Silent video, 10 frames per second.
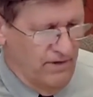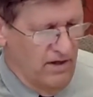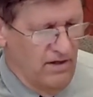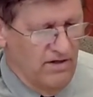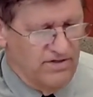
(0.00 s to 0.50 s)

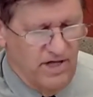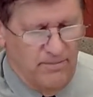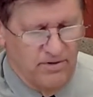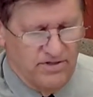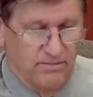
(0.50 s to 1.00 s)

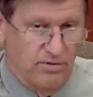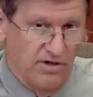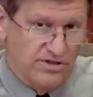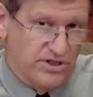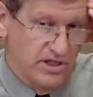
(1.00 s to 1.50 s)
Cypress and
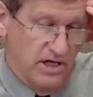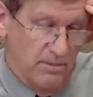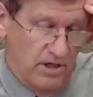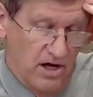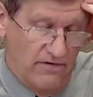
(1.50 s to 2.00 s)
Birch
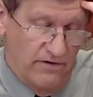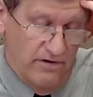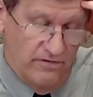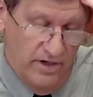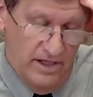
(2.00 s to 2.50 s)
coming off
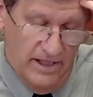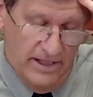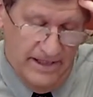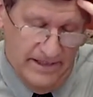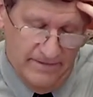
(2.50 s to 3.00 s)
of
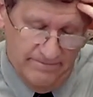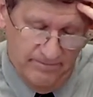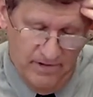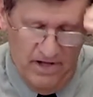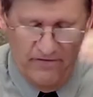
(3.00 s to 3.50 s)

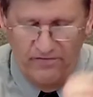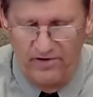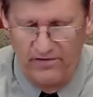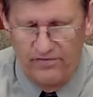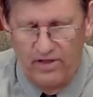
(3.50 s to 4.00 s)

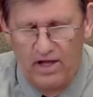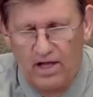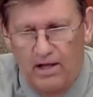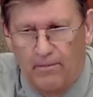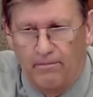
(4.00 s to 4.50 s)
5th.
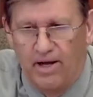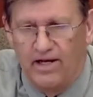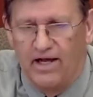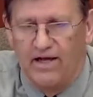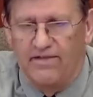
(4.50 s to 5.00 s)

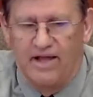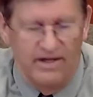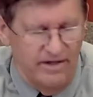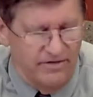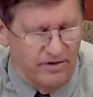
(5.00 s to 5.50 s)
But the
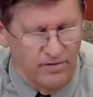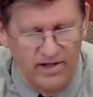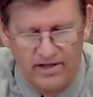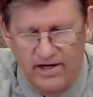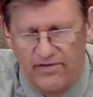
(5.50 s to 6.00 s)
idea is to try and
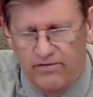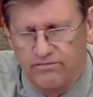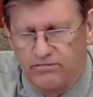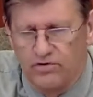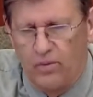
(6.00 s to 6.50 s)
get another
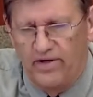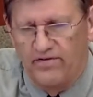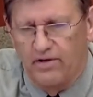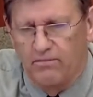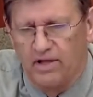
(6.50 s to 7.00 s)

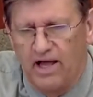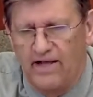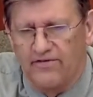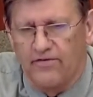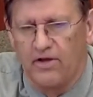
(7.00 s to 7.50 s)
20-some
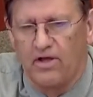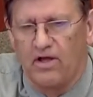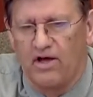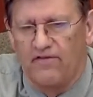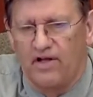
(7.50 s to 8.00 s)
lots
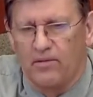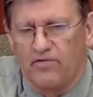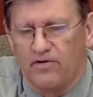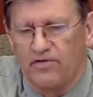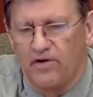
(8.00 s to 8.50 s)
available
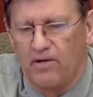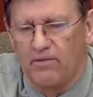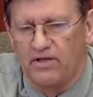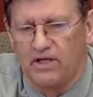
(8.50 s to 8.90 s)
for development